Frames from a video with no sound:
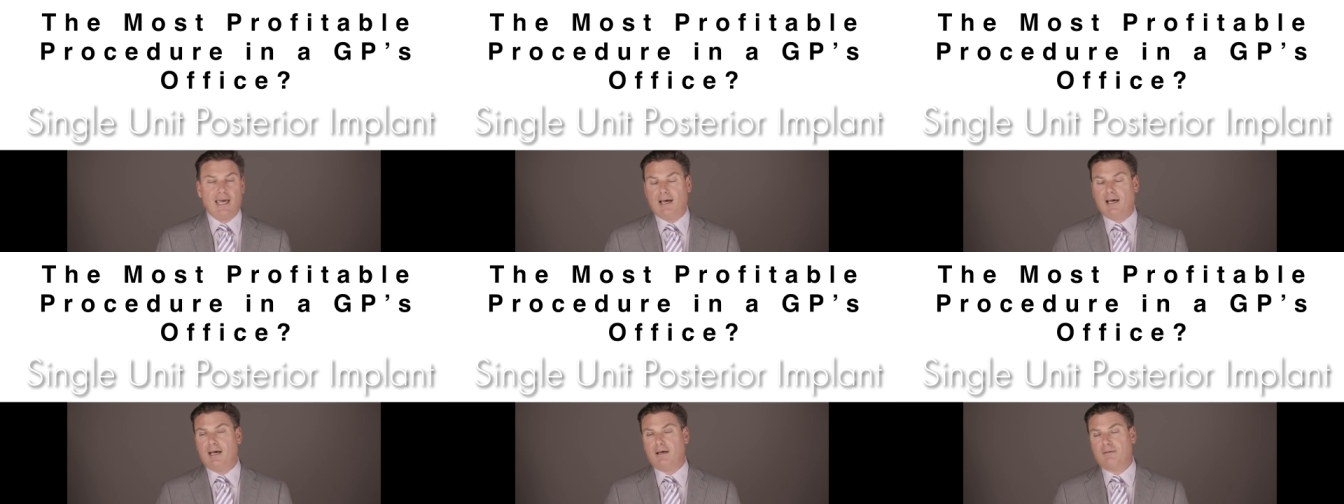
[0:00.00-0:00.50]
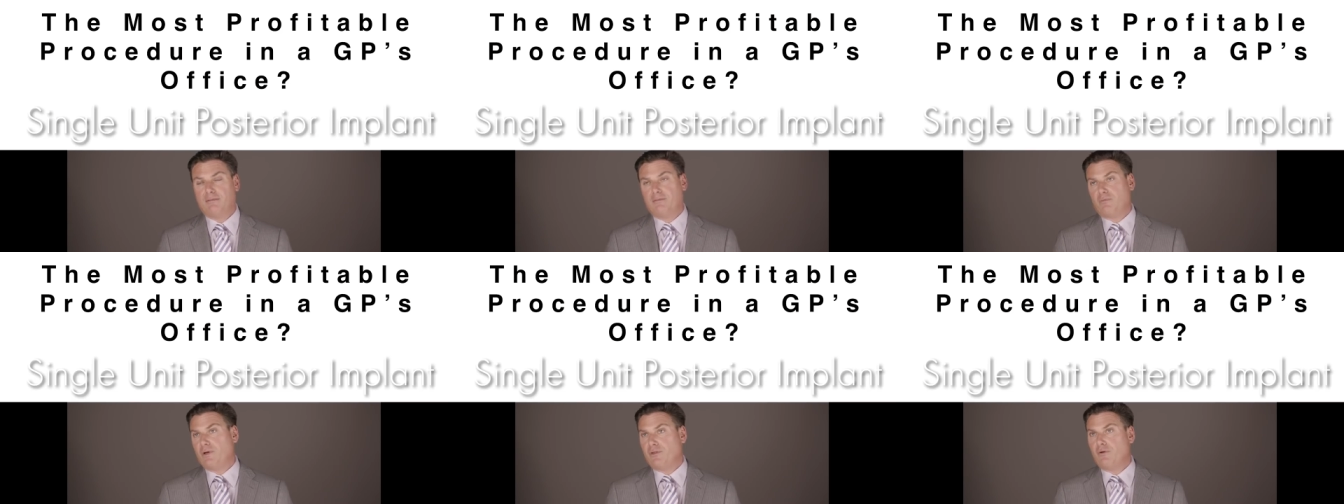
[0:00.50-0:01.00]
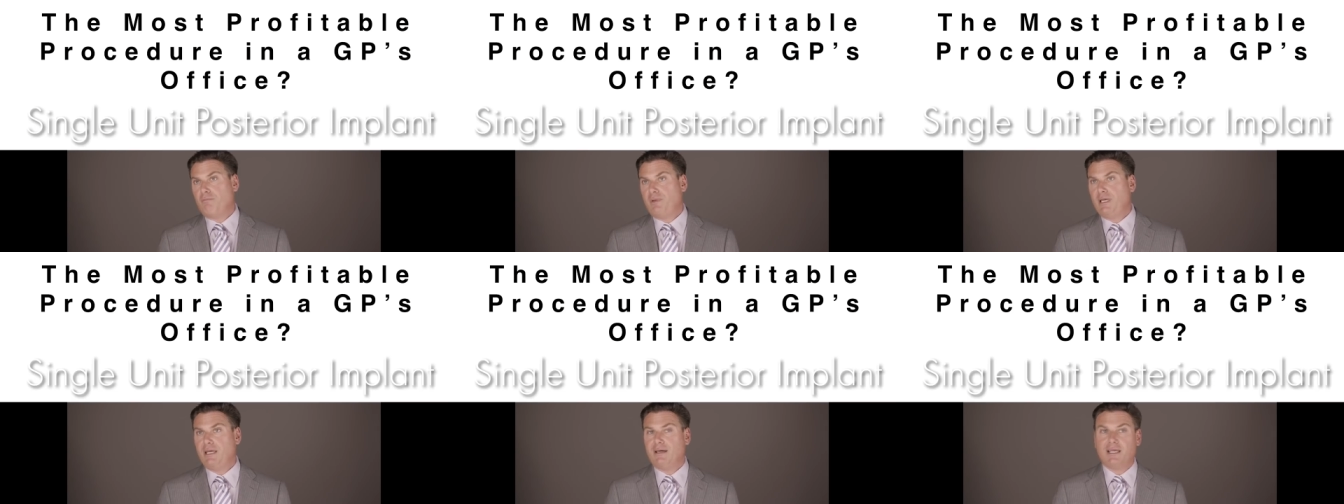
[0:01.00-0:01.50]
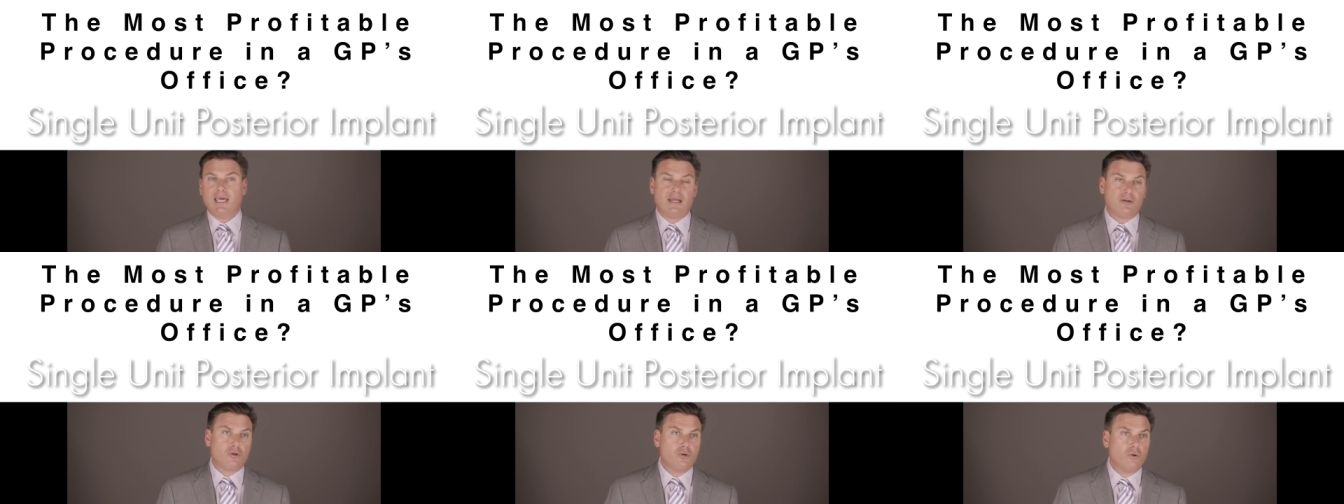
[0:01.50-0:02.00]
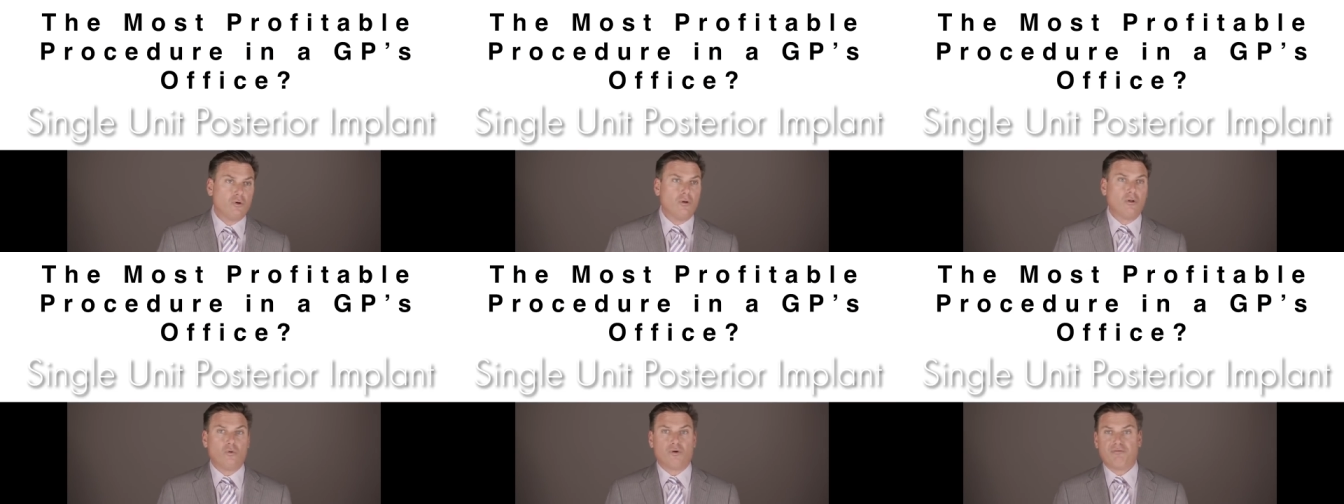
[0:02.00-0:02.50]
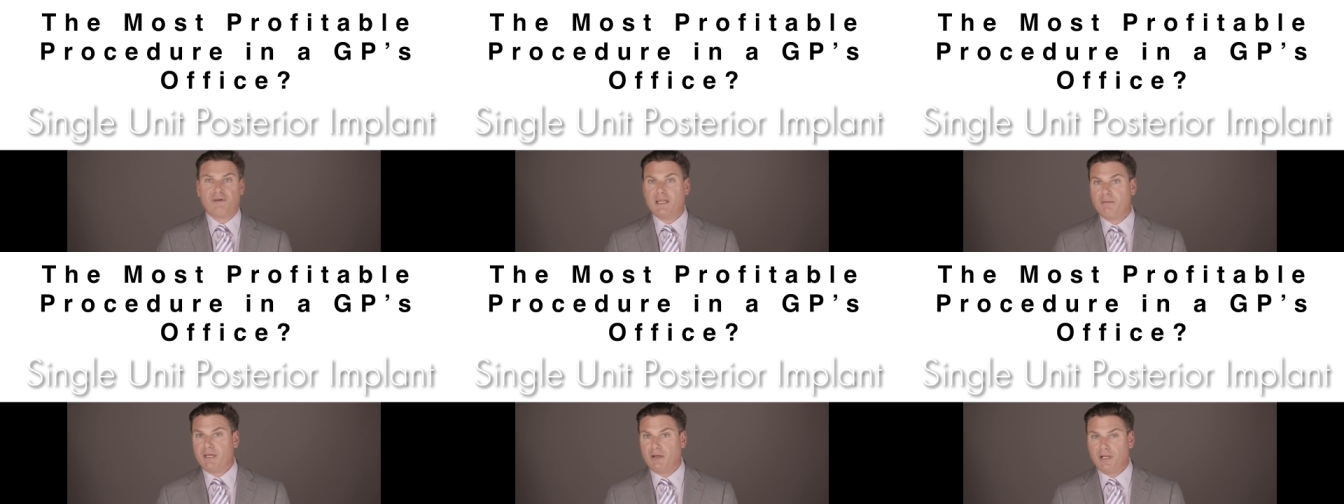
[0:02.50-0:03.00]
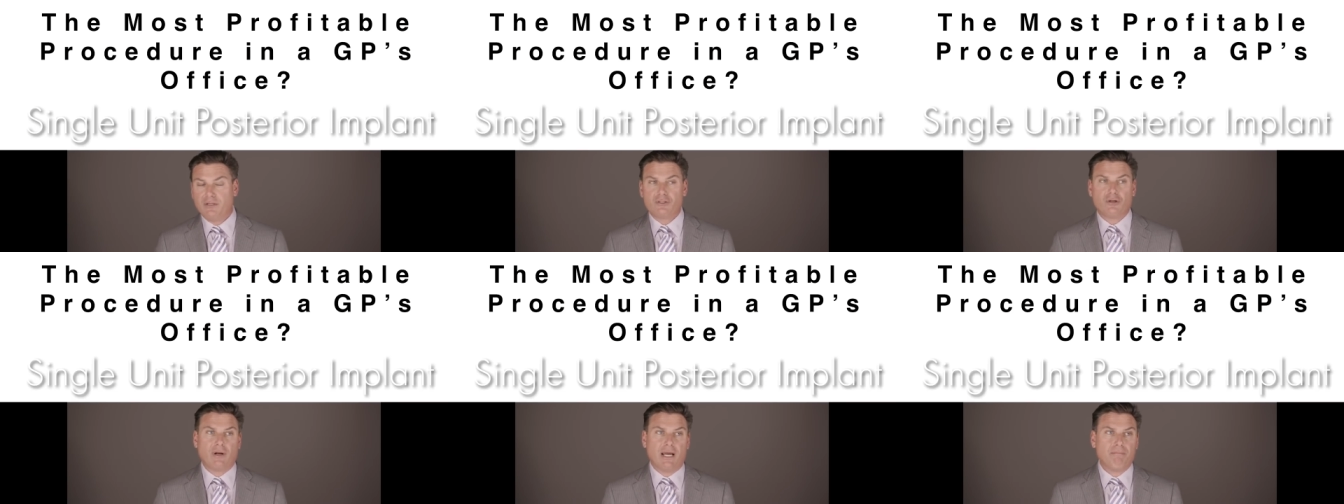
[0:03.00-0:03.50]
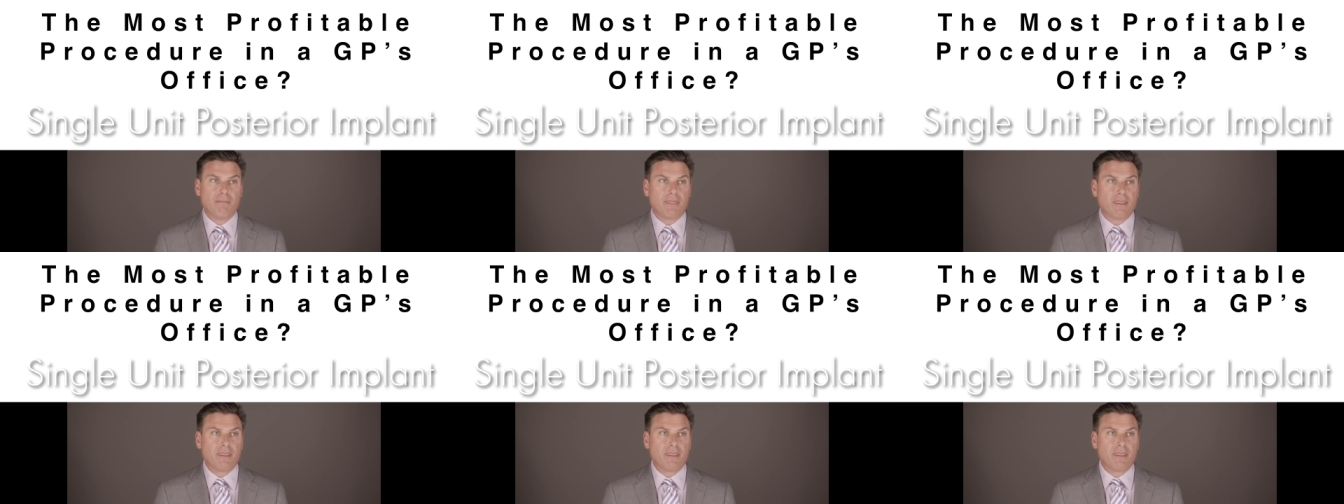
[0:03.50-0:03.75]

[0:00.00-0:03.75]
uh, whether it be, again, Google or finding me on Instagram,